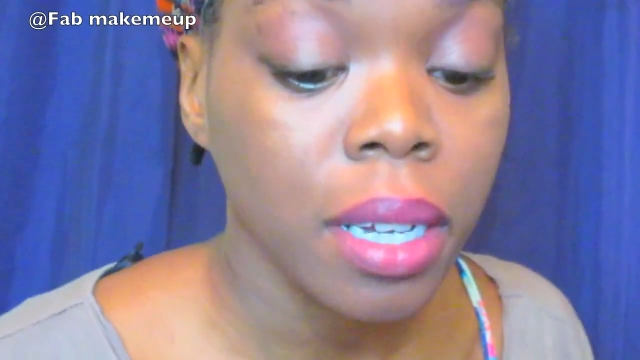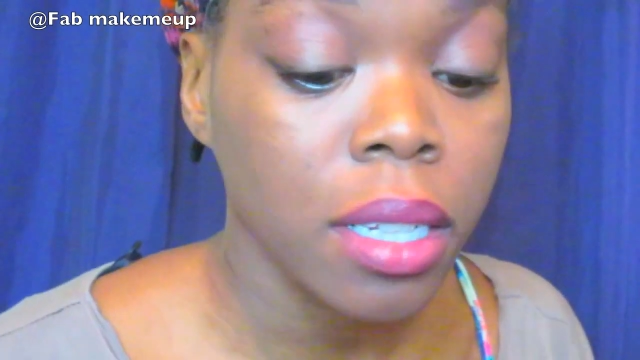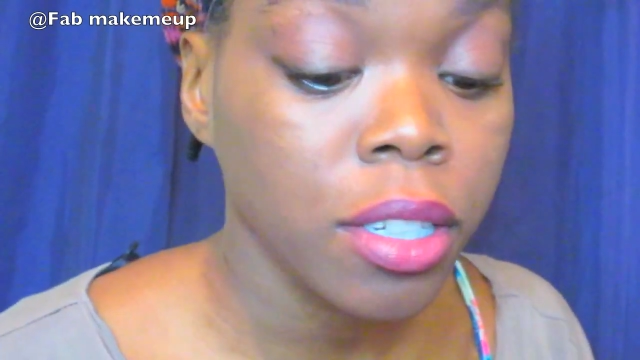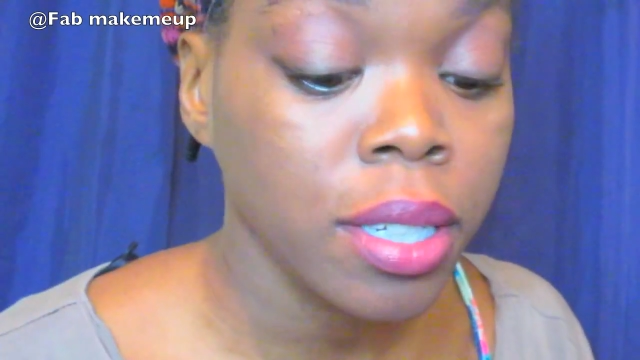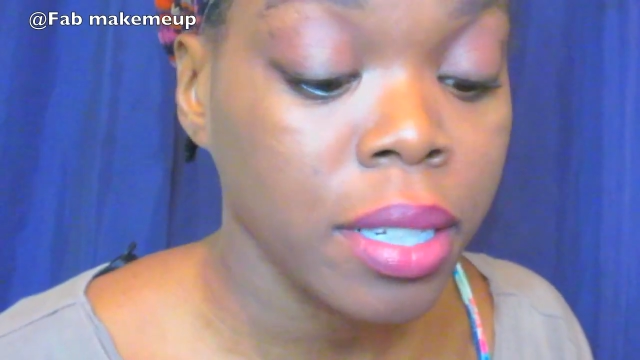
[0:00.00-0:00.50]

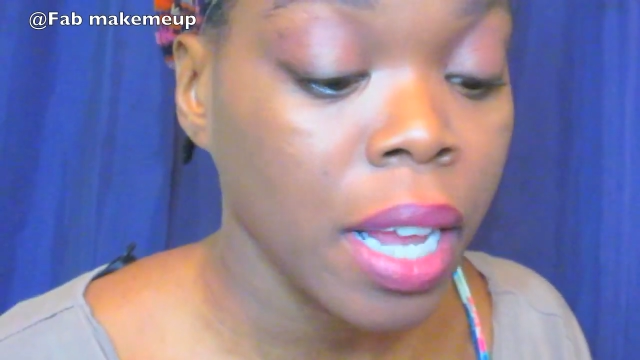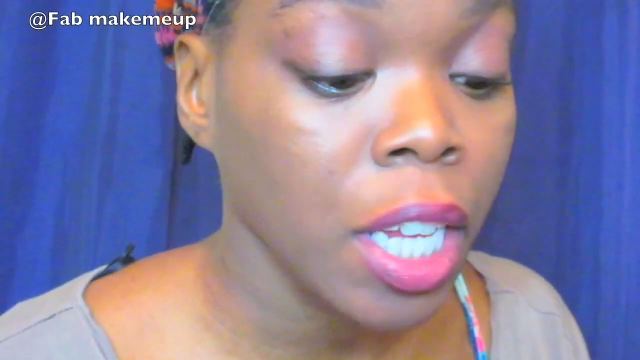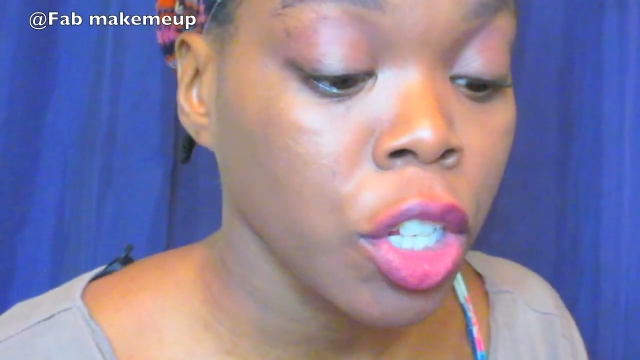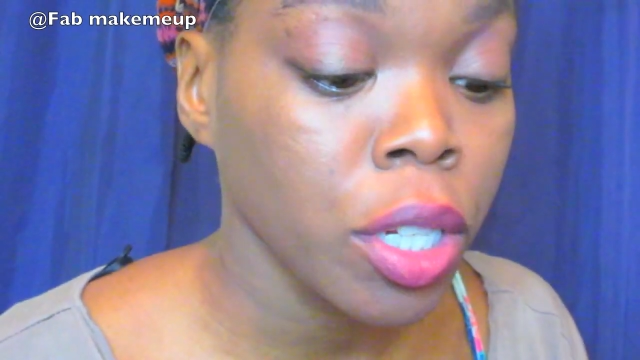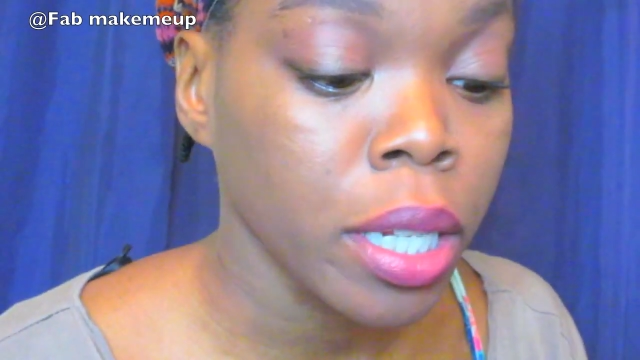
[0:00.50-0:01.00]
does
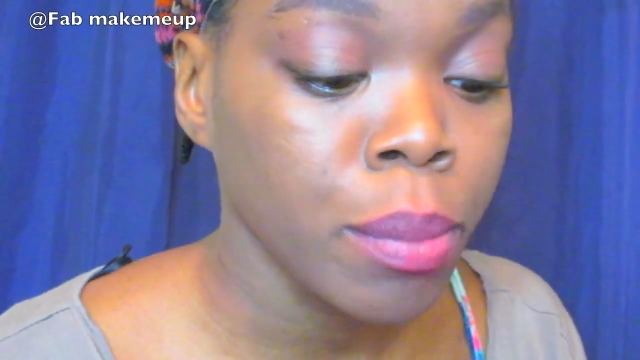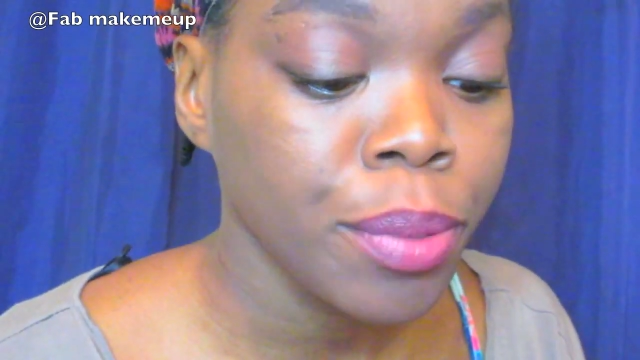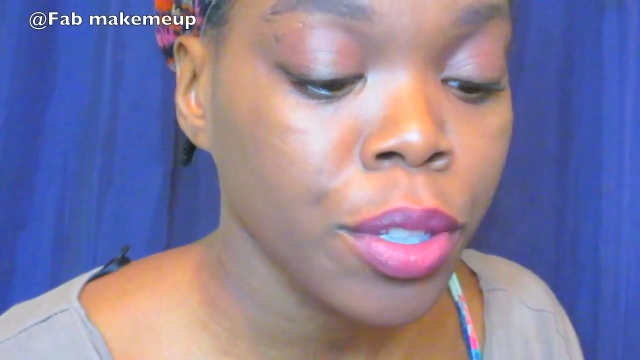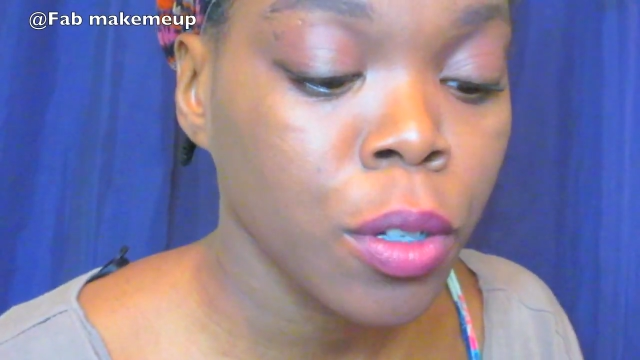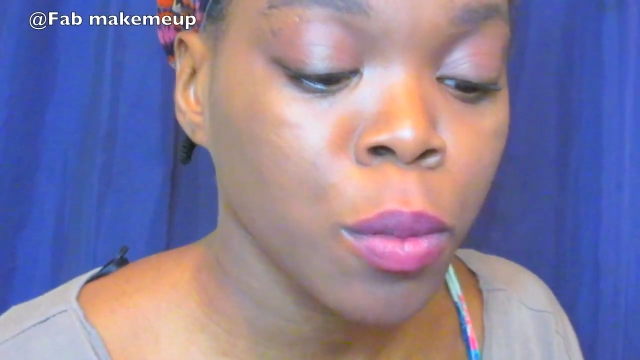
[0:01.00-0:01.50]
stain your
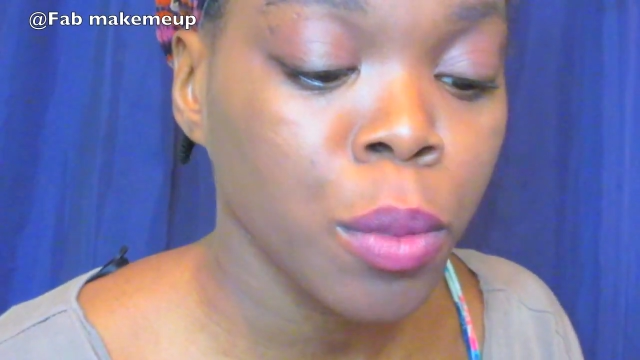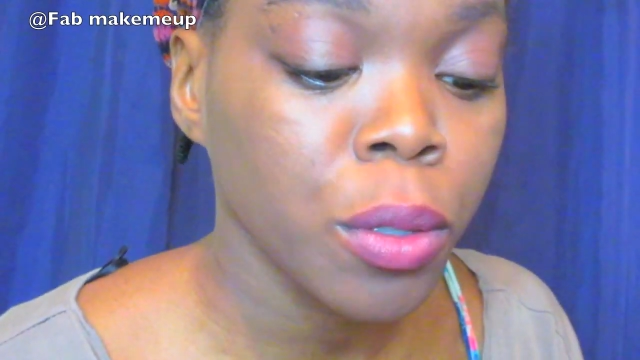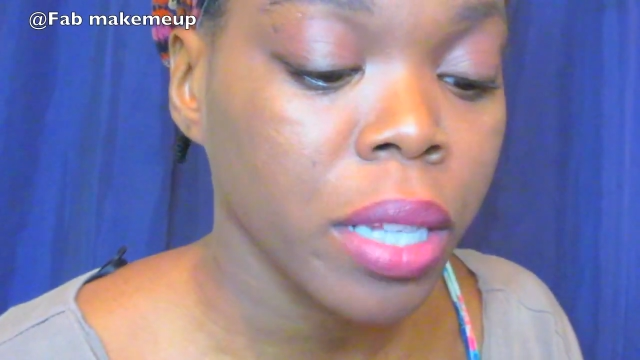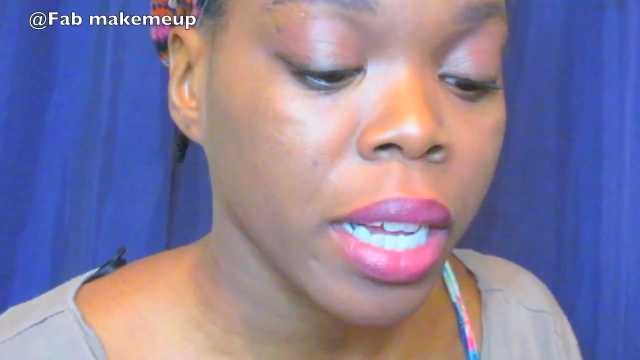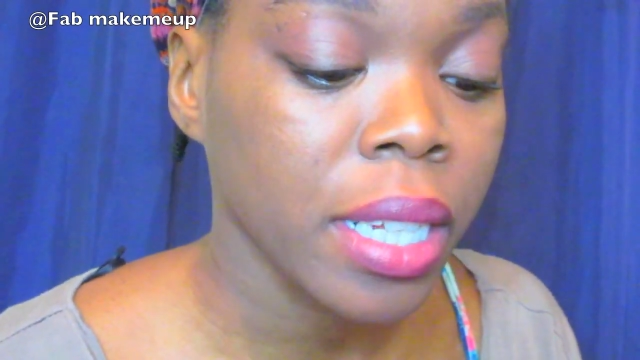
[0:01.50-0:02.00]
lips, so
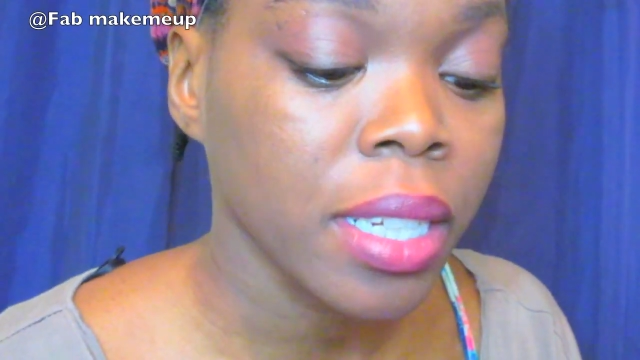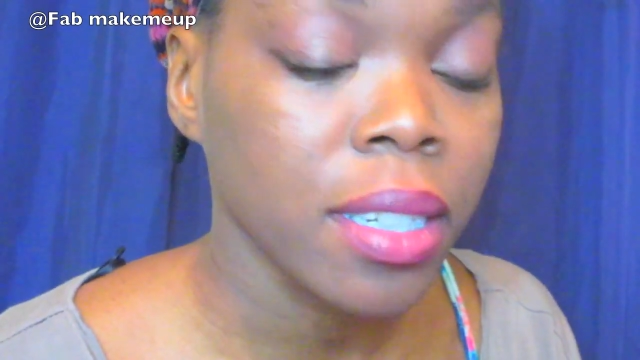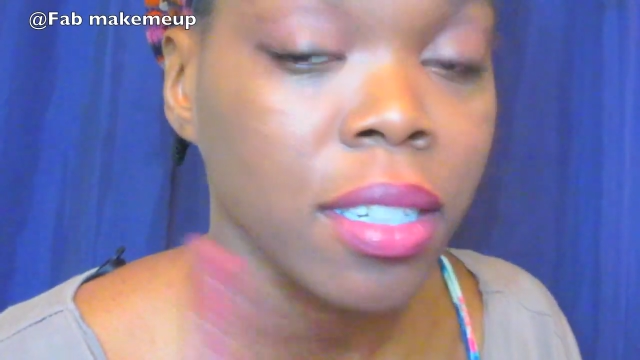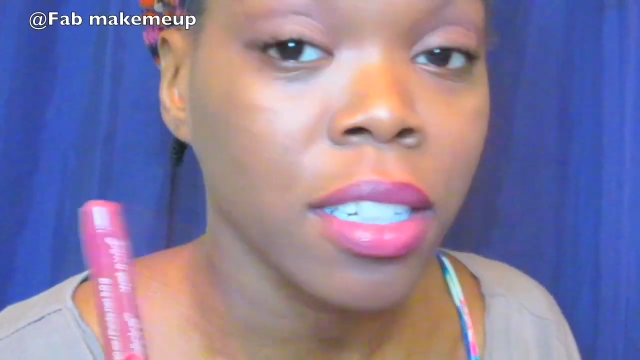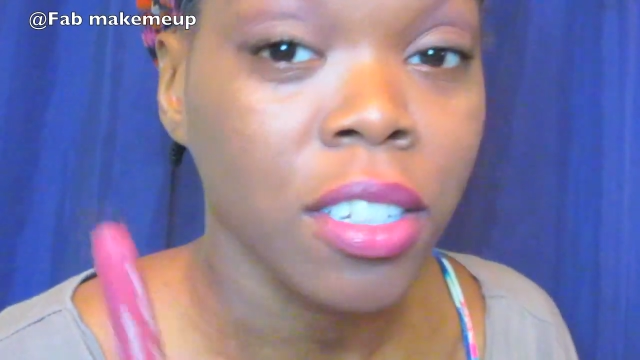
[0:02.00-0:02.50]
most likely
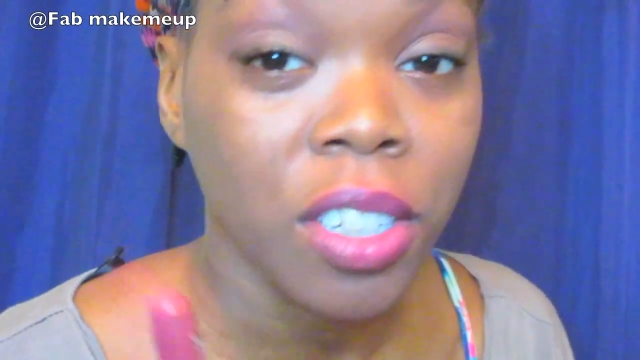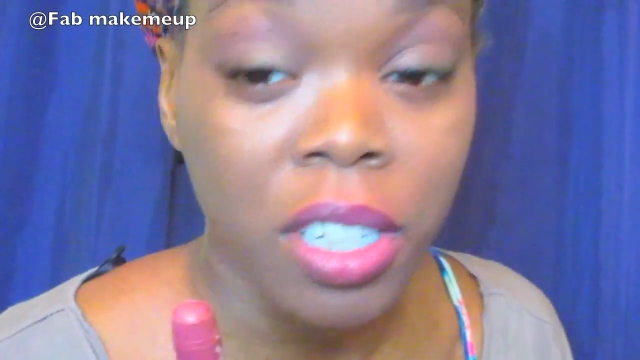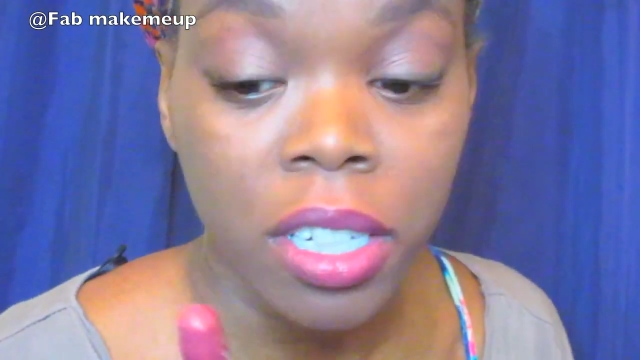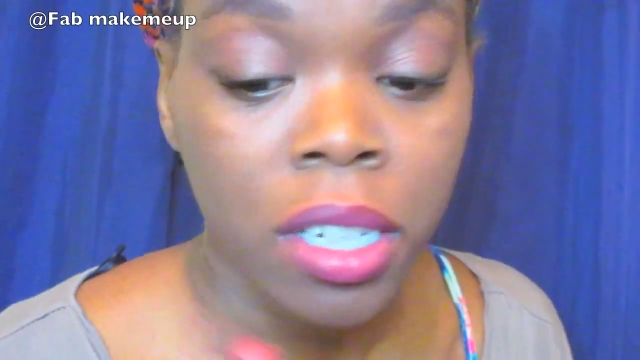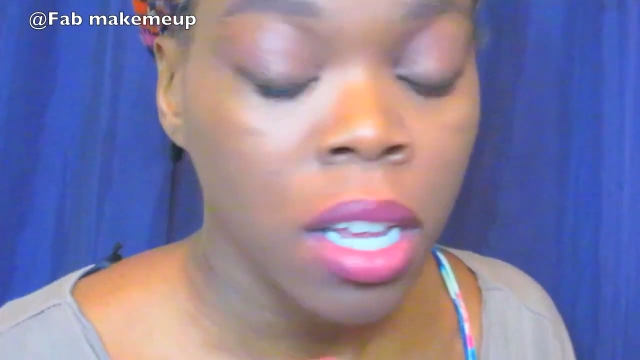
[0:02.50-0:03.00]
this is
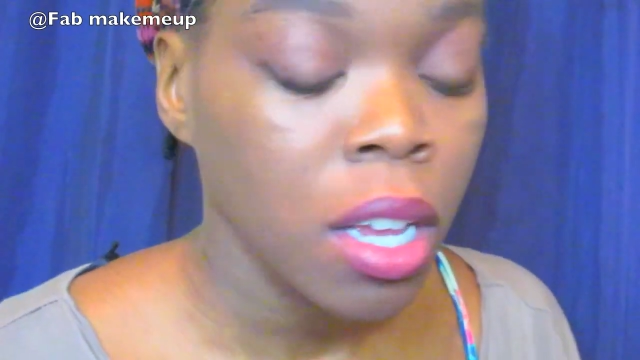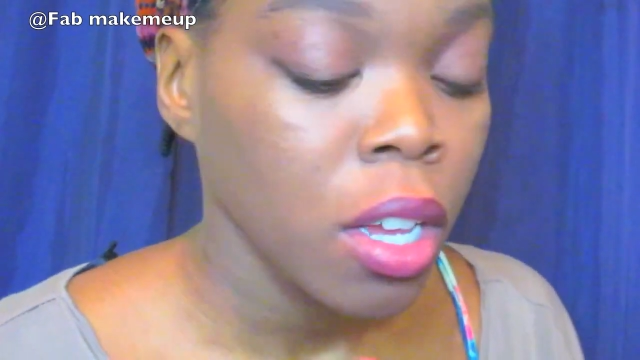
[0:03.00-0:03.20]
good